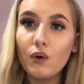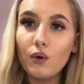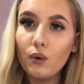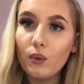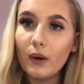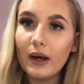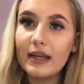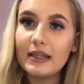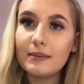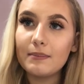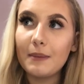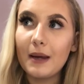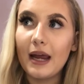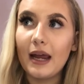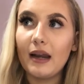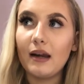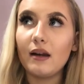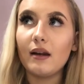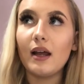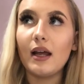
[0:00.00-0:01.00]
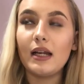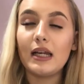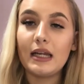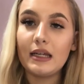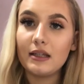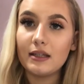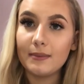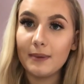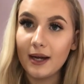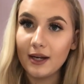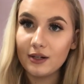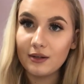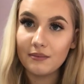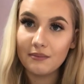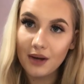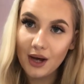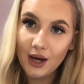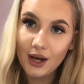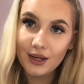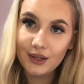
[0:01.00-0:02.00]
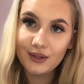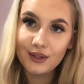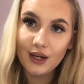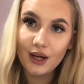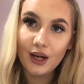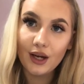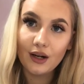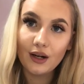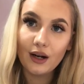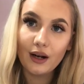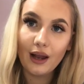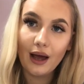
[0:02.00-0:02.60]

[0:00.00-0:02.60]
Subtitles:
always been an independent person.